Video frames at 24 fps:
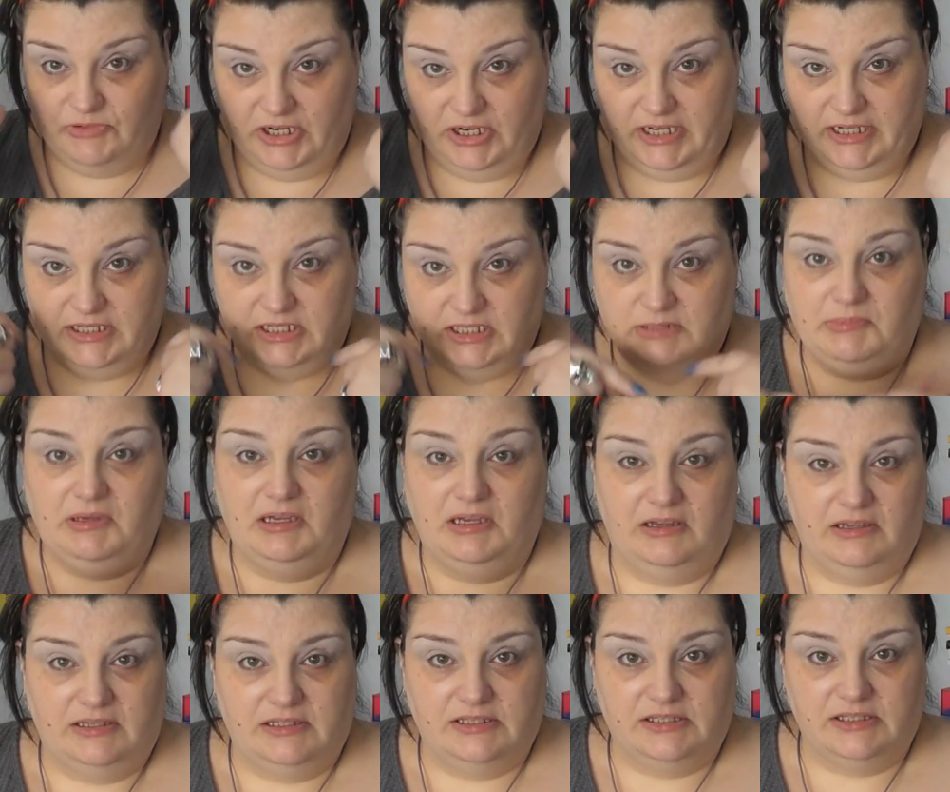right into my
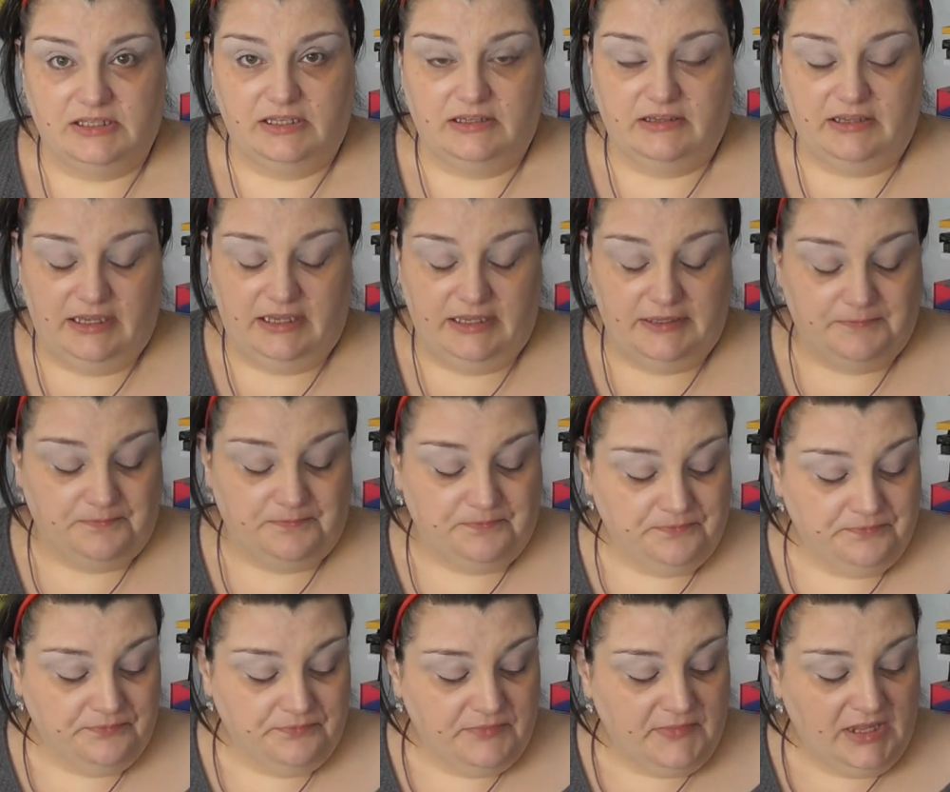eyes, okay?
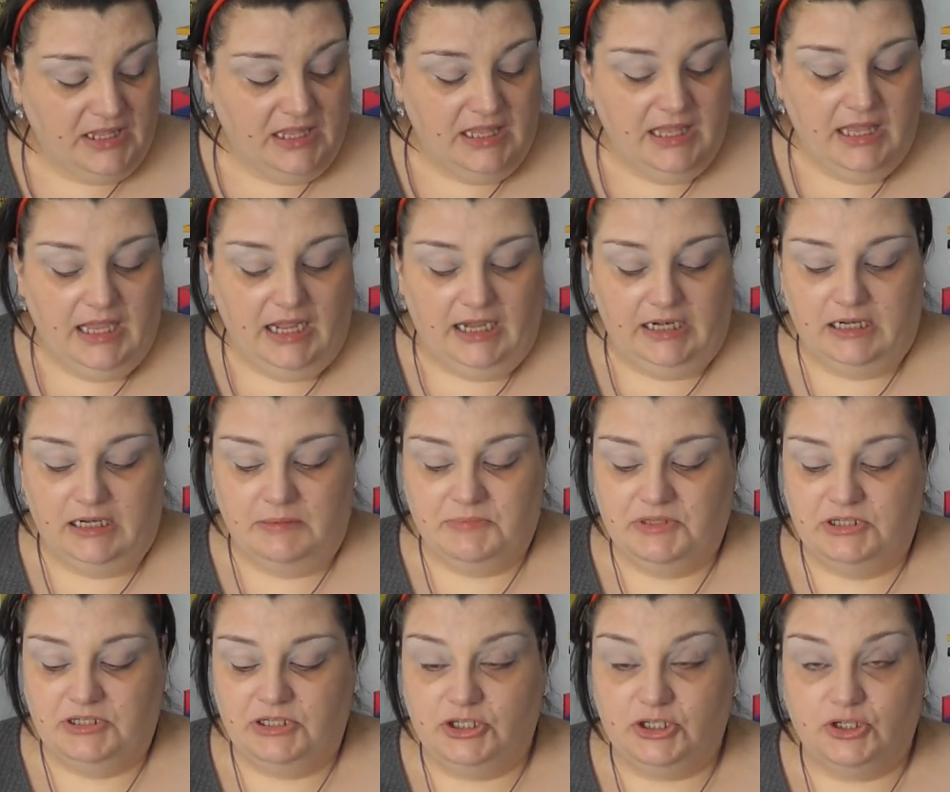And I'm
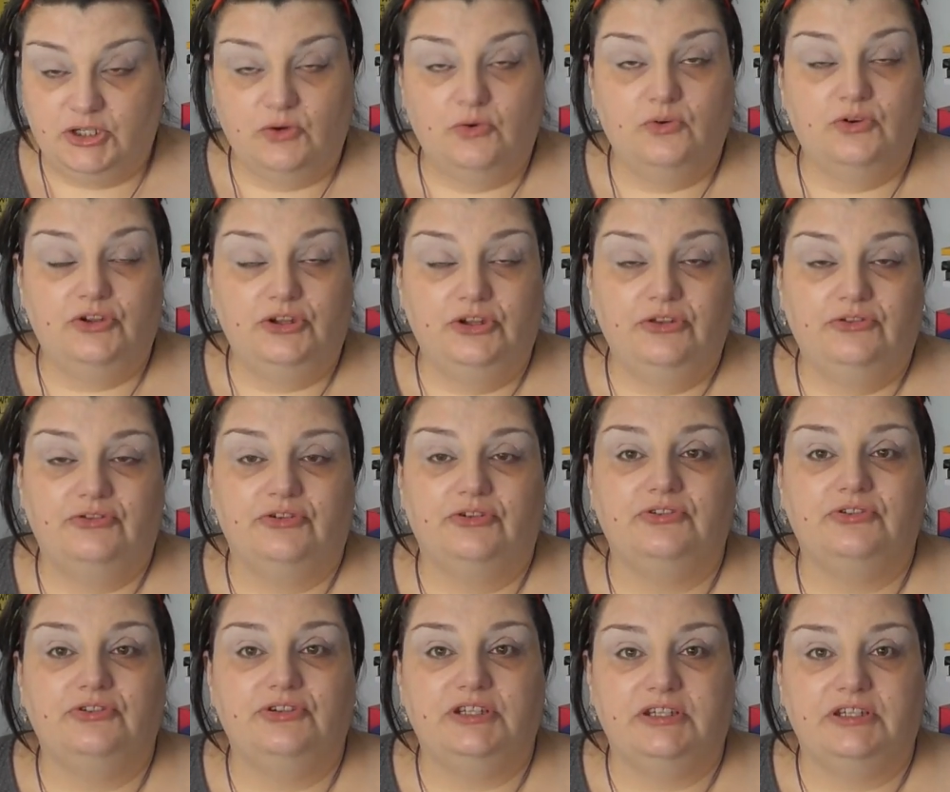going to talk you
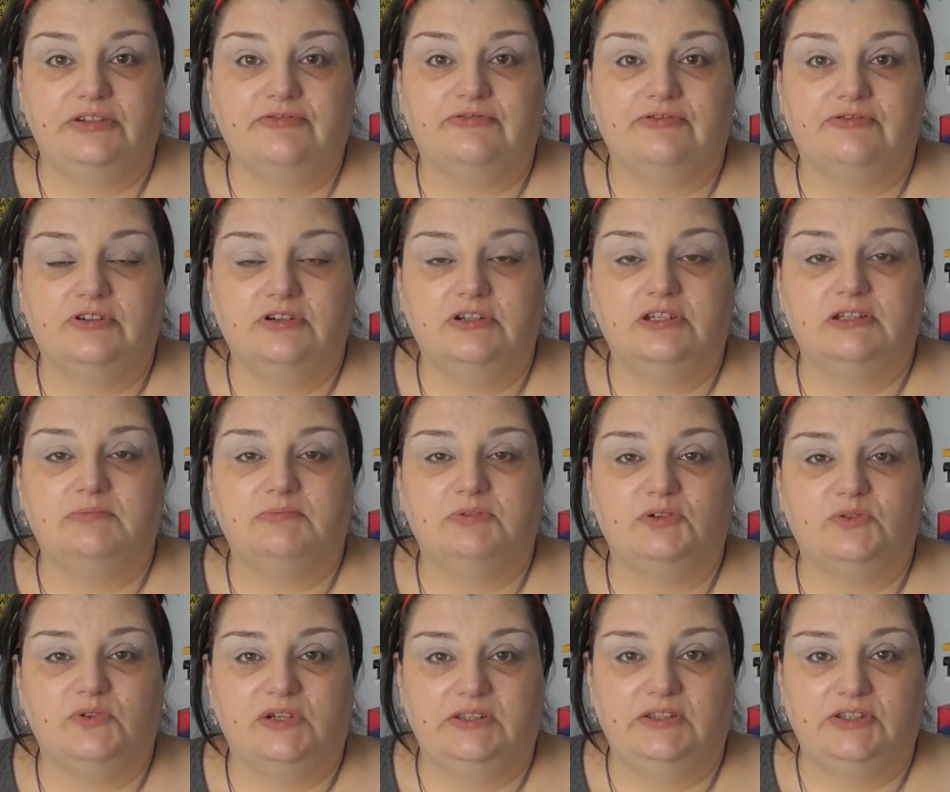through the difference
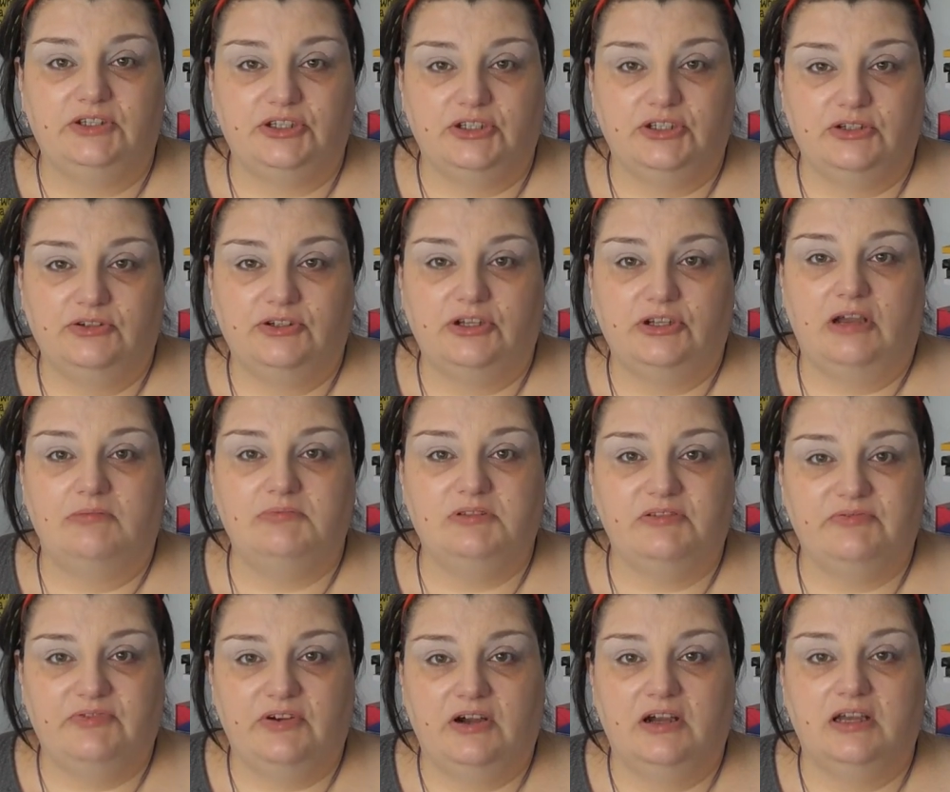between the two types
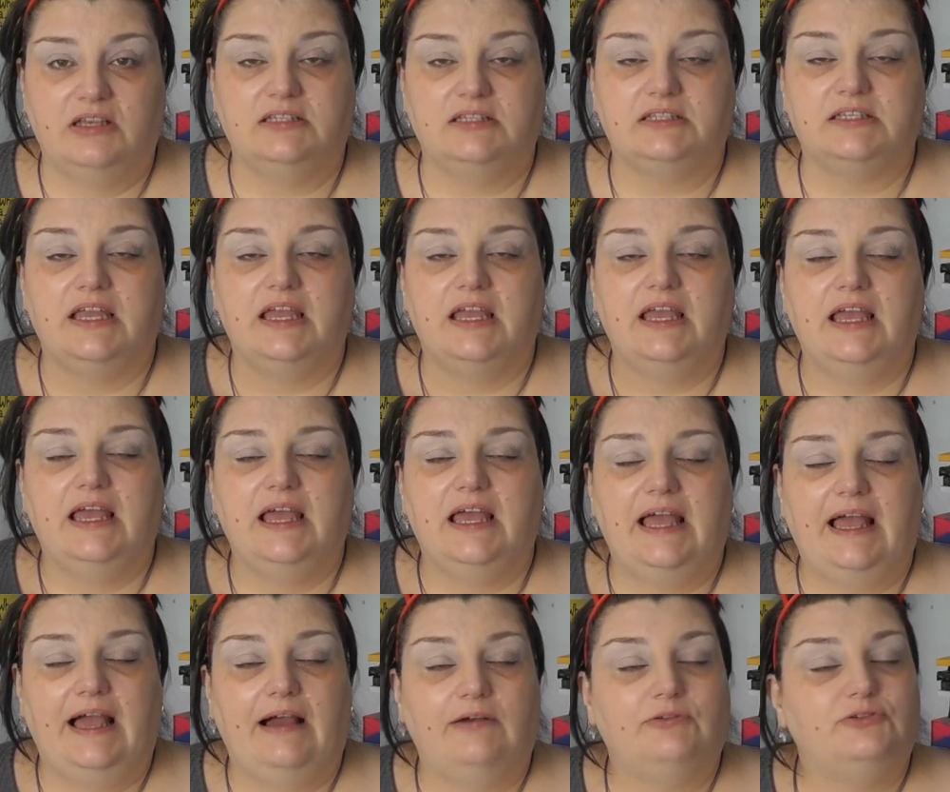of eyes,
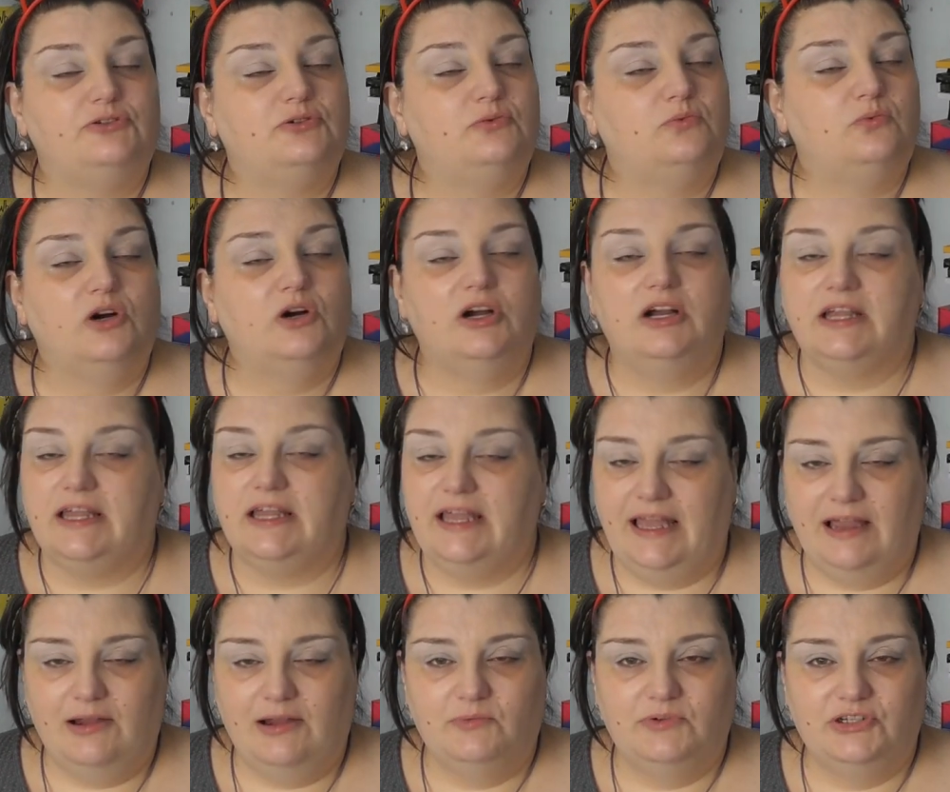how to work
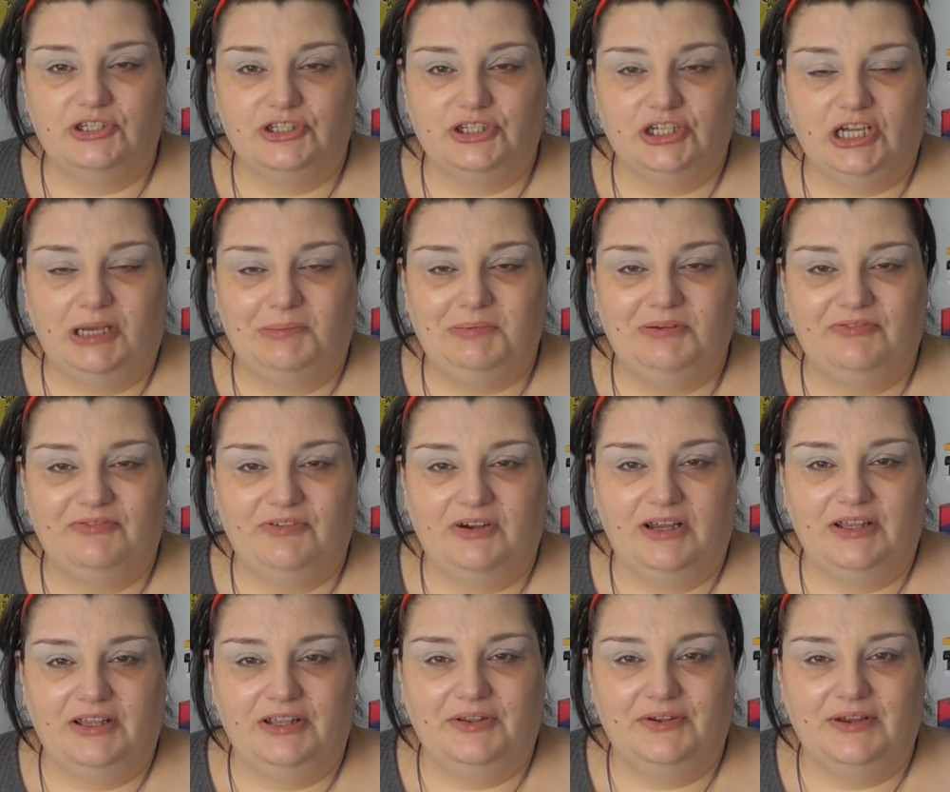out which type of
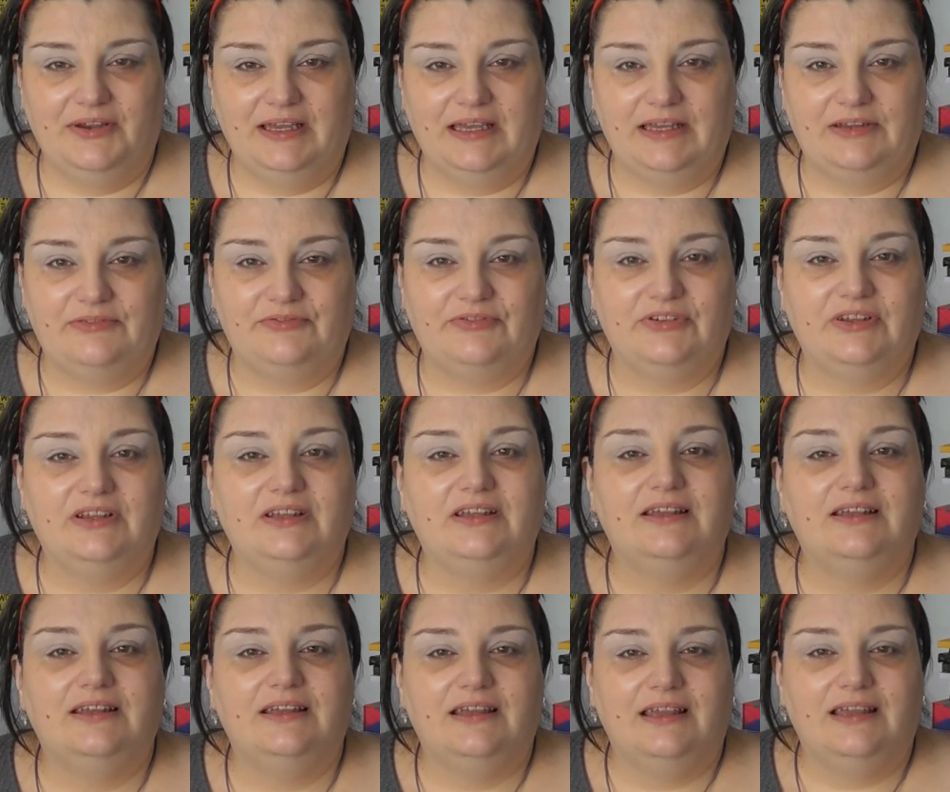eye you have,
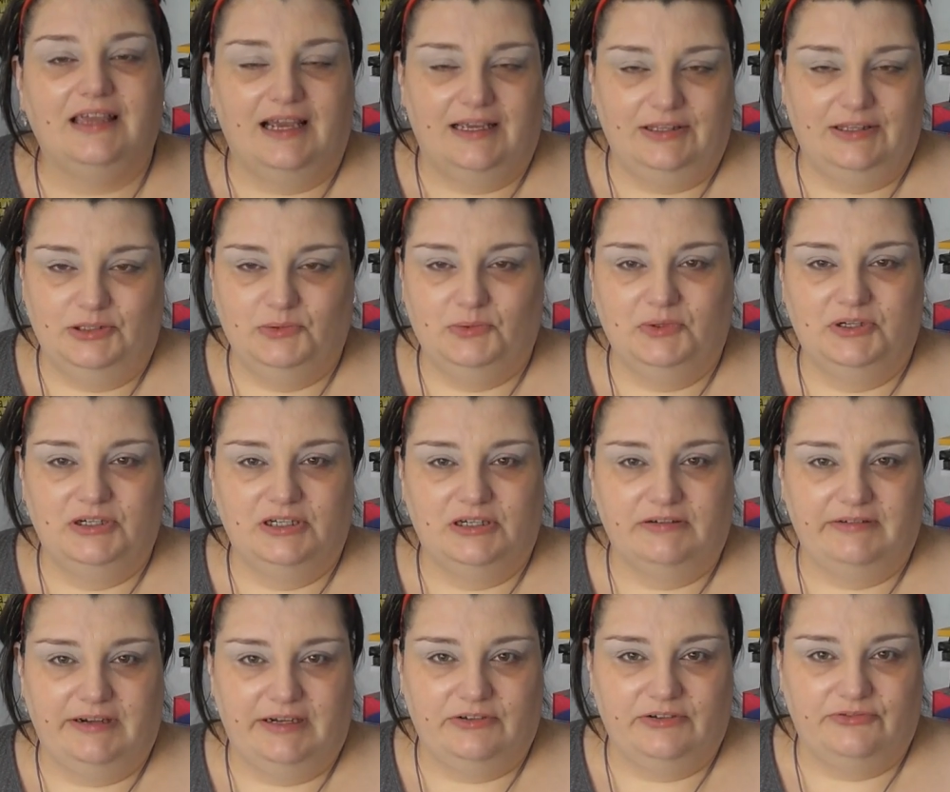and the
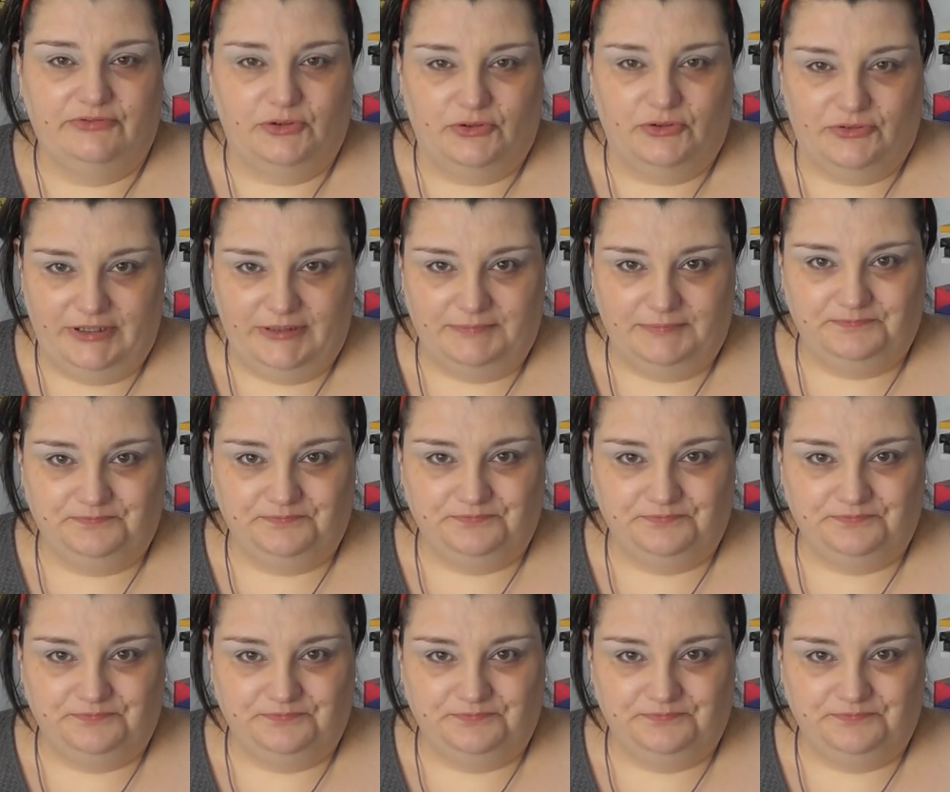workaround for it.